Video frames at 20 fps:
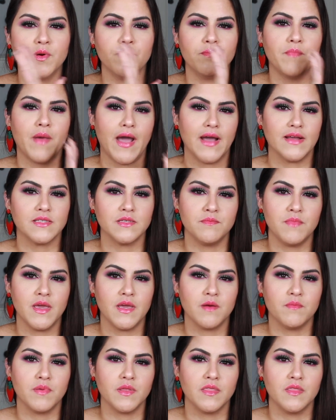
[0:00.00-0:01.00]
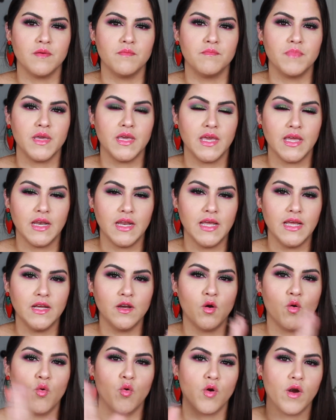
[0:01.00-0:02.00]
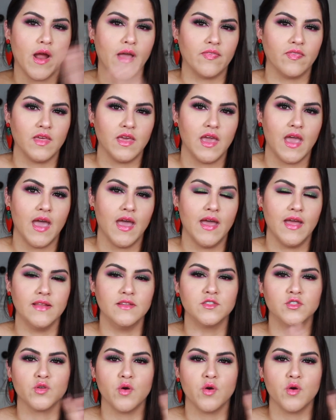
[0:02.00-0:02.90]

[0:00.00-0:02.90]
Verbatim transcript: put back to makeup in the beginning or at the end.